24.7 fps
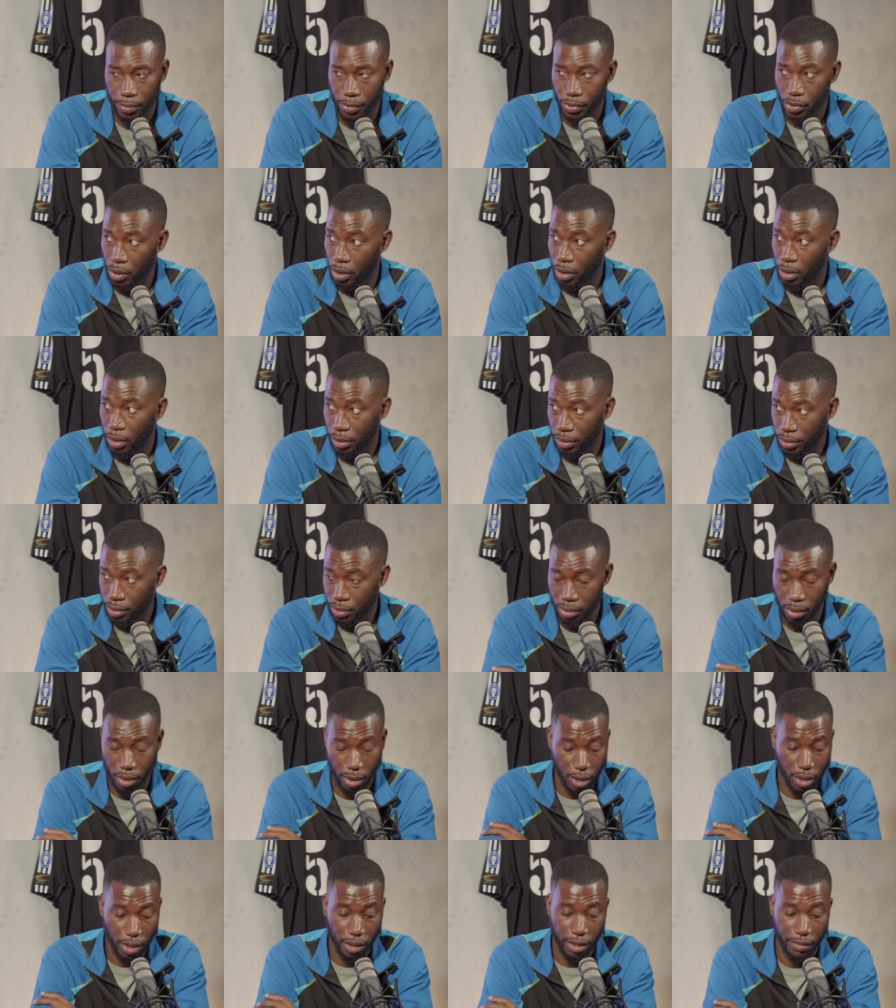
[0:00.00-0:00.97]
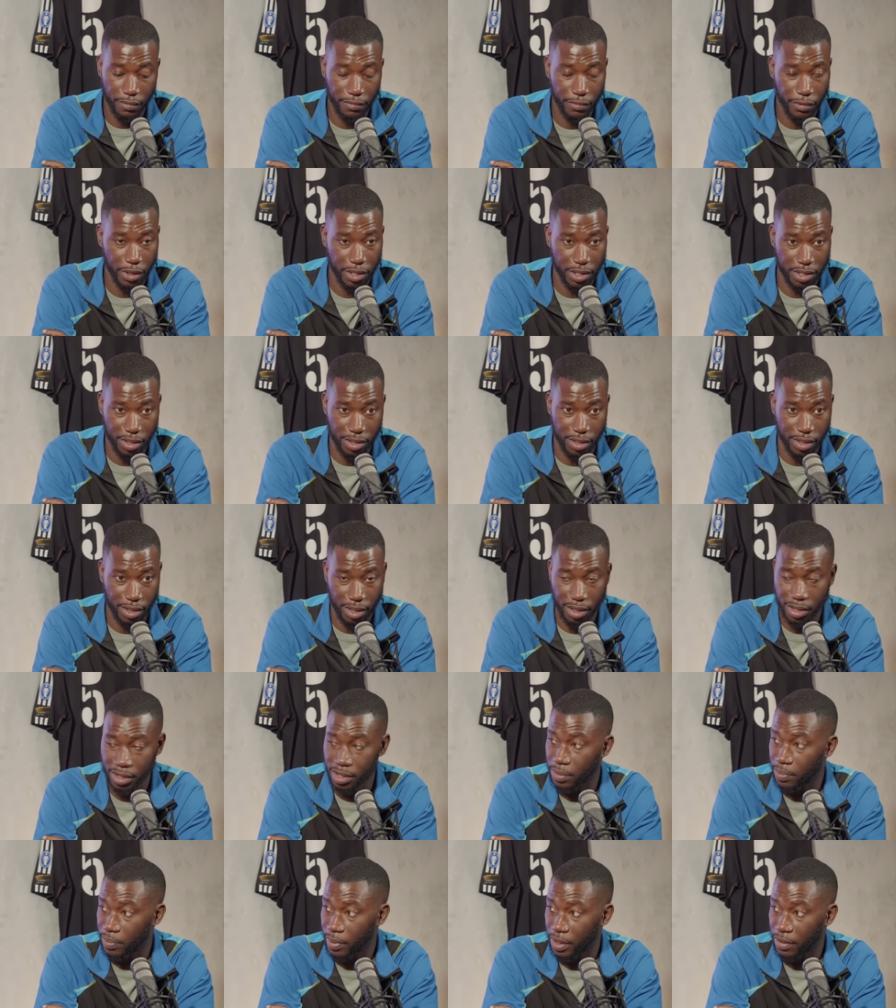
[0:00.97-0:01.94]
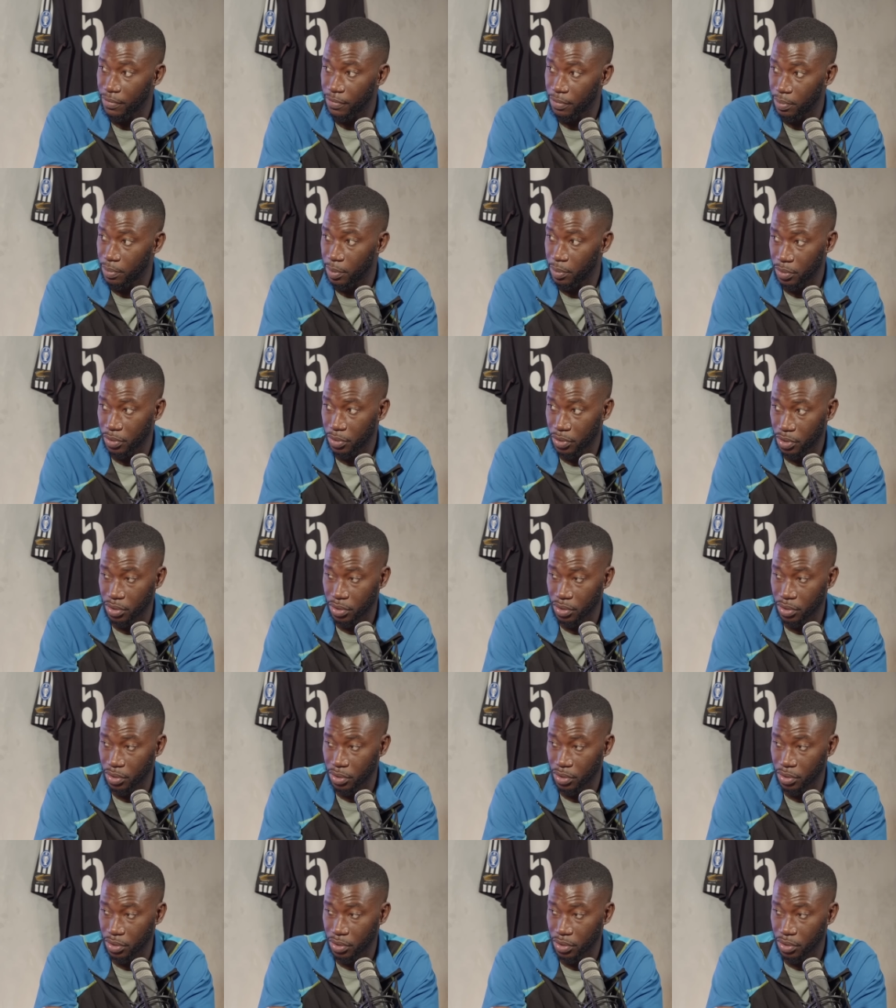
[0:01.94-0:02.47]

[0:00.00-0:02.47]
he's trying got, to do the. Got a lot book. of invoices he needs to pay for. Bro,